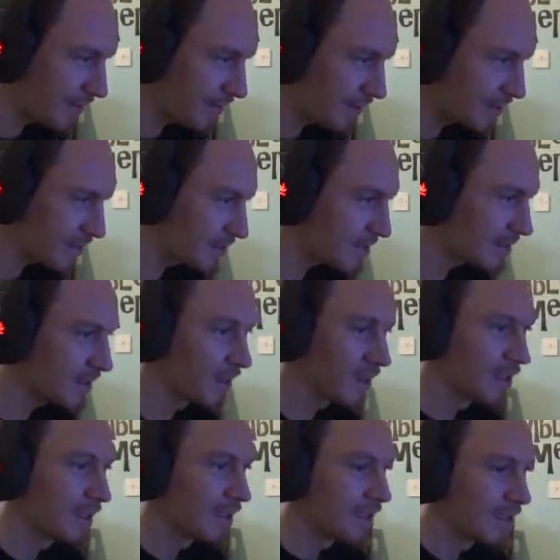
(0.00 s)
that this is,
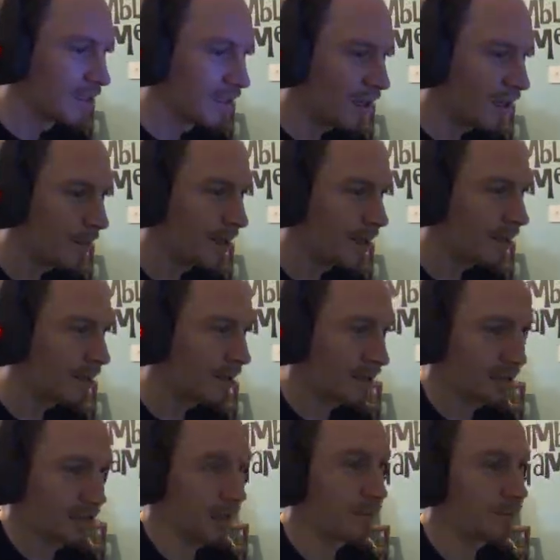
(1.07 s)
I mean,
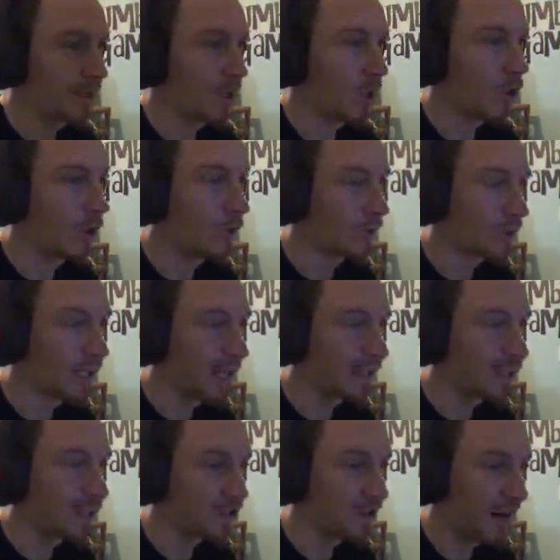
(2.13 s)
it'd be horrible to get
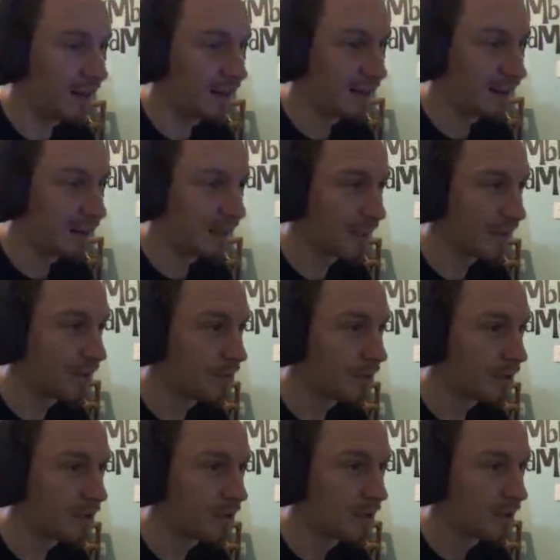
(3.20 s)
stranded here,
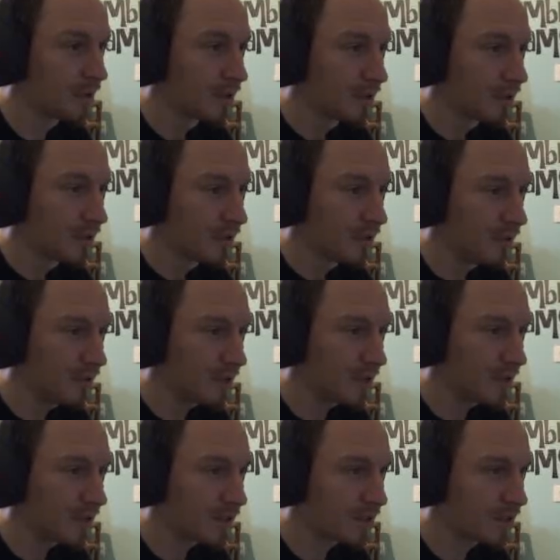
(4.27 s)
but look
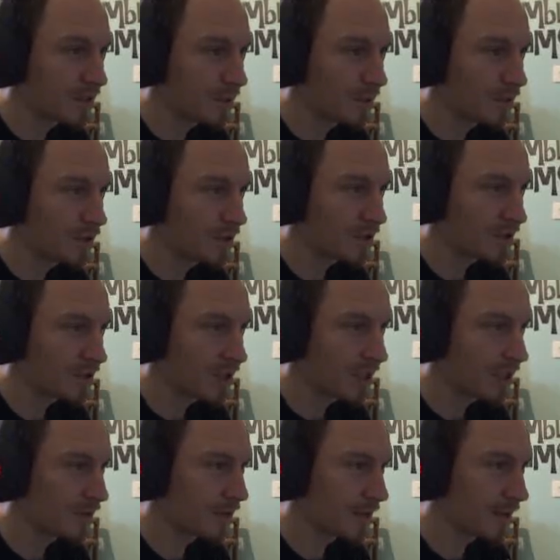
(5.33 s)
at this gorgeous
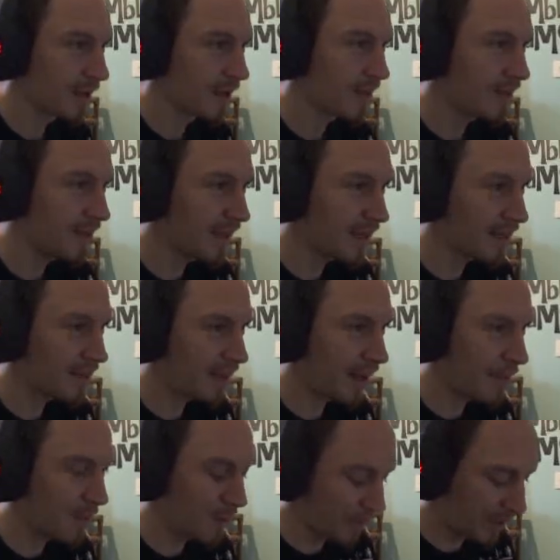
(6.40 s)
scenery. I think
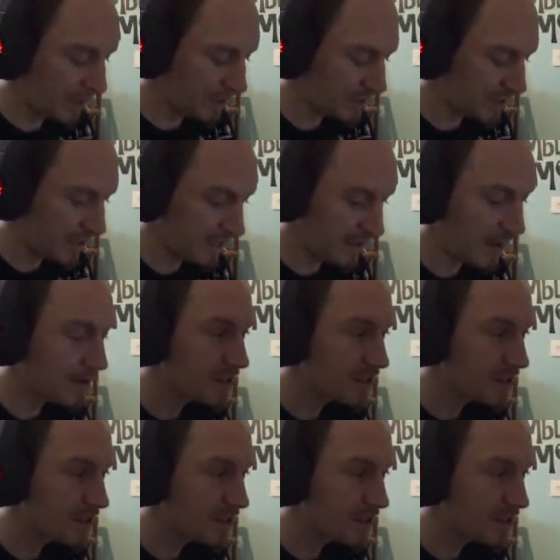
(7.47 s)
that bit we can see there